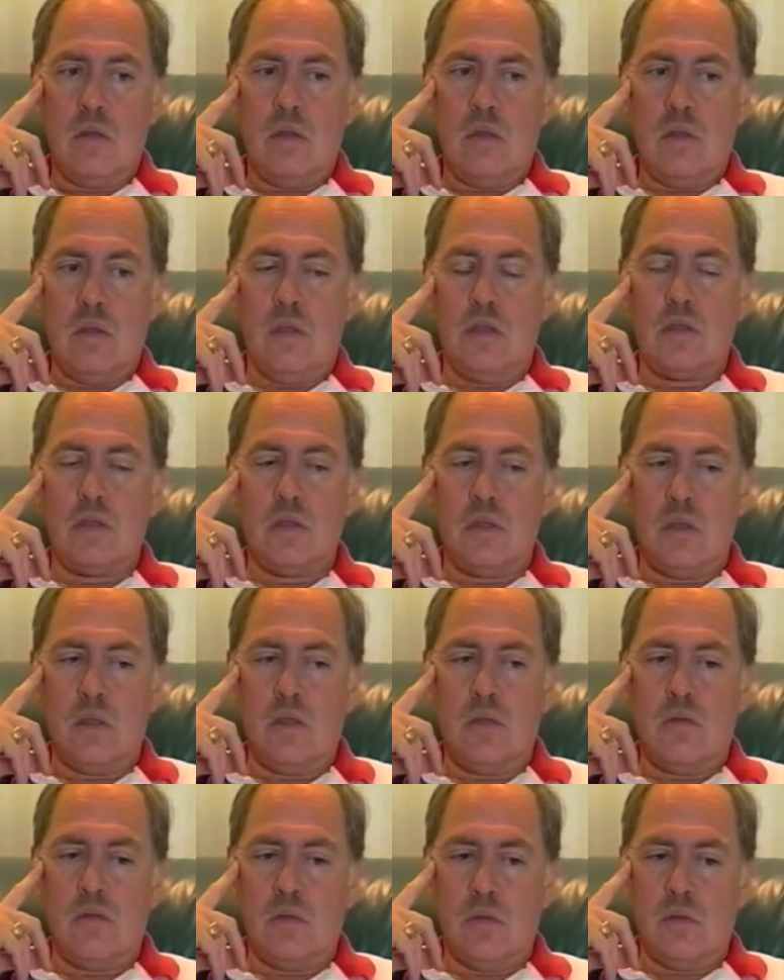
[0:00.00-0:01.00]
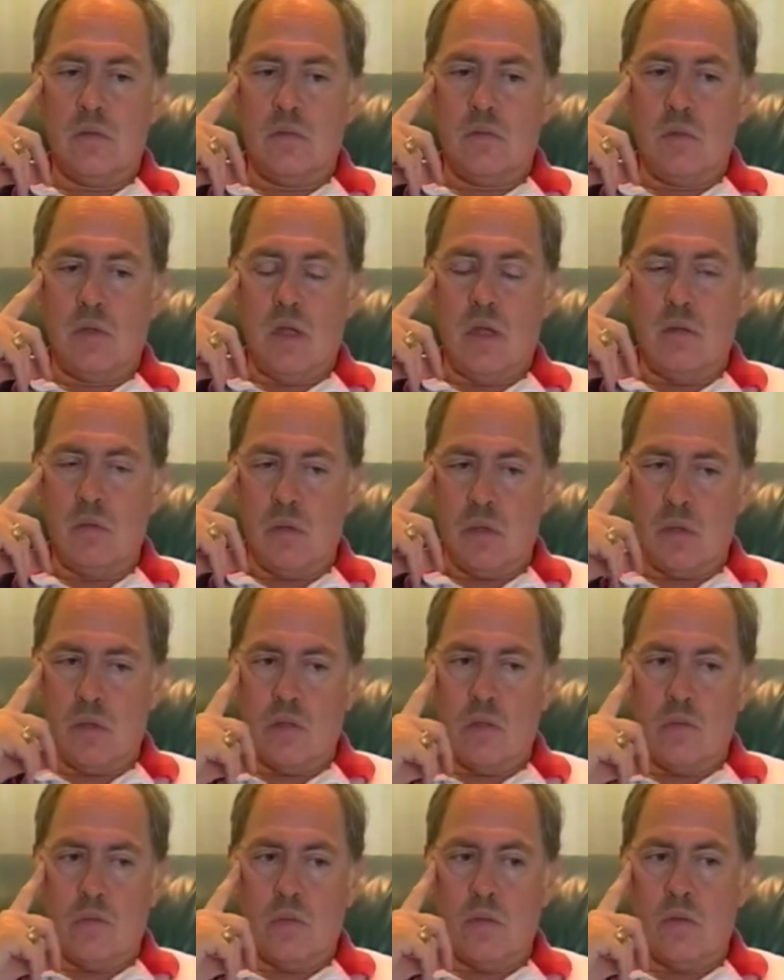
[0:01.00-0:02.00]
initially was, when I went
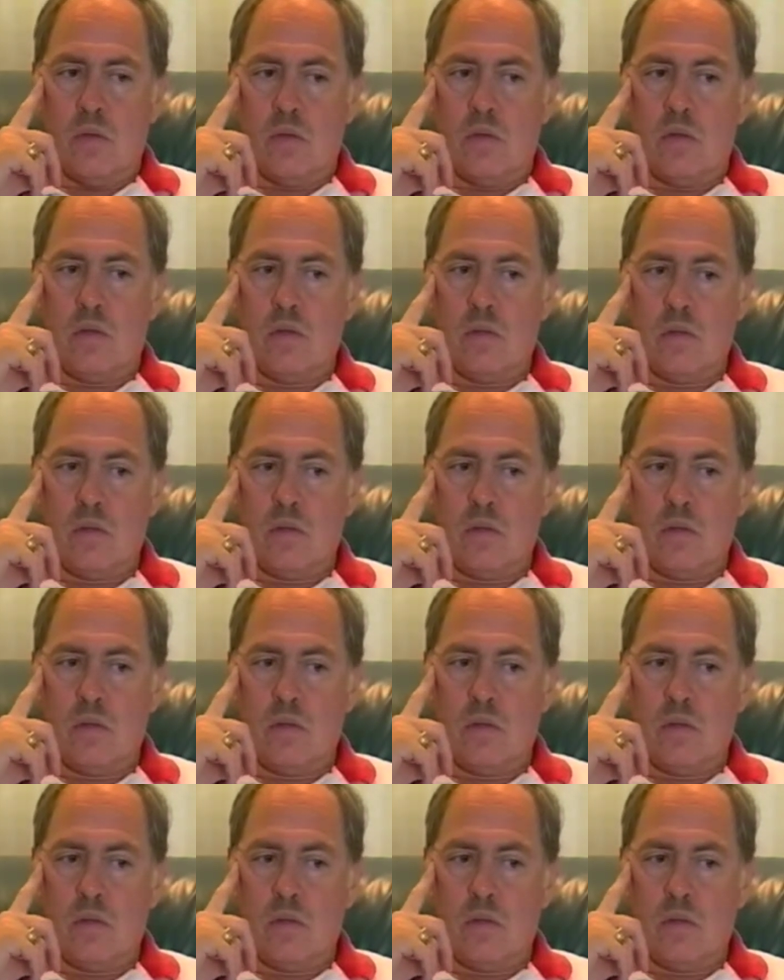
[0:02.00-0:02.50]
on the board,